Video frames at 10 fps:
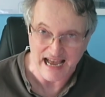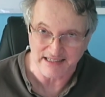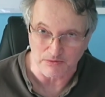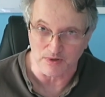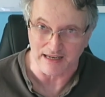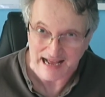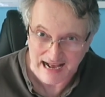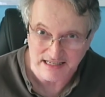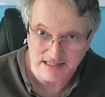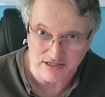and it will
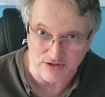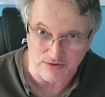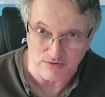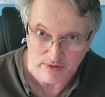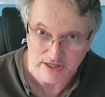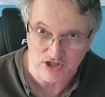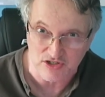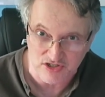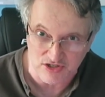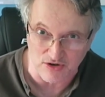ask you
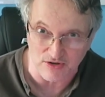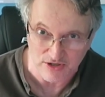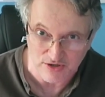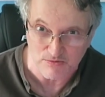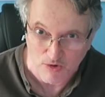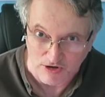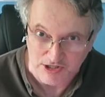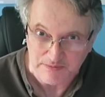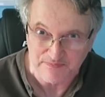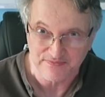which song you
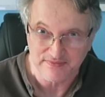want.